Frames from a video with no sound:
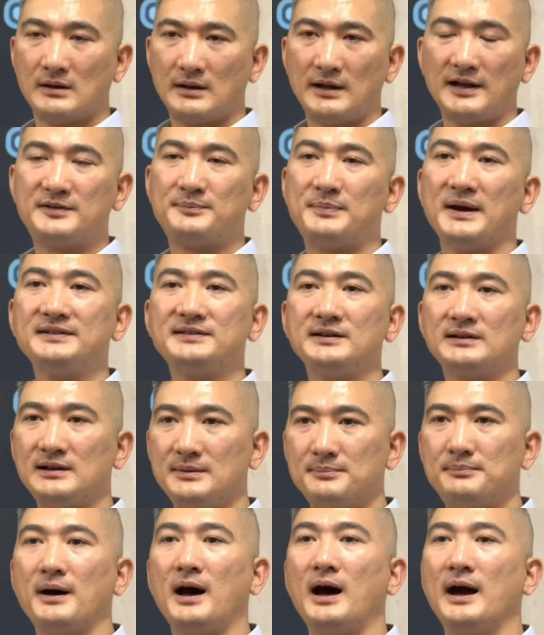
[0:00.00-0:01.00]
It's basically
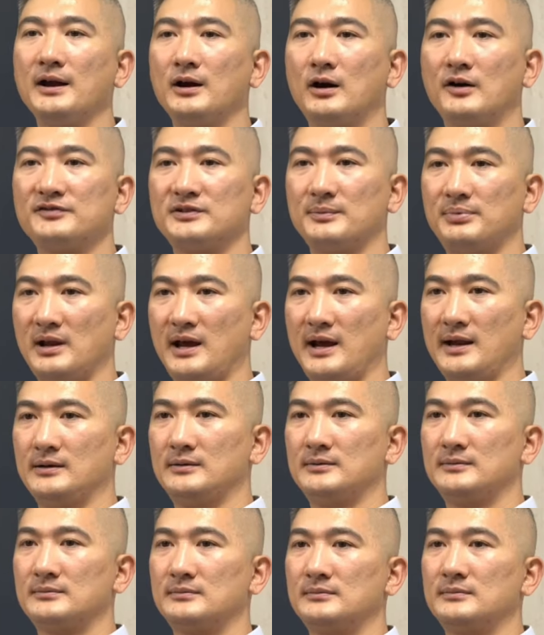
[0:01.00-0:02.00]
buying off the plan.
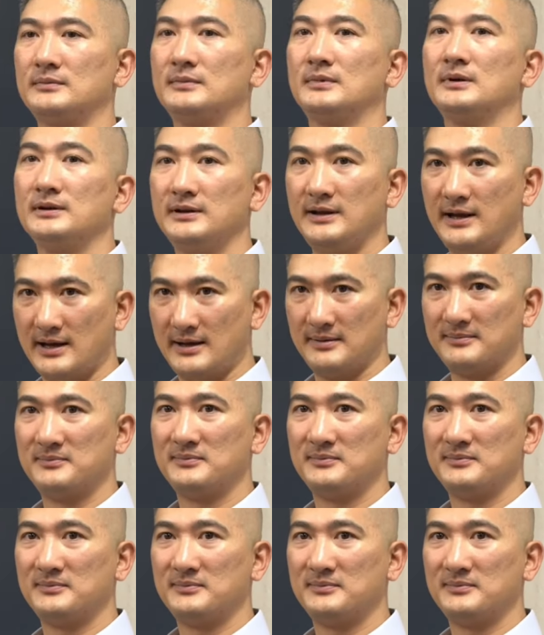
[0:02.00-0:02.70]
Yeah.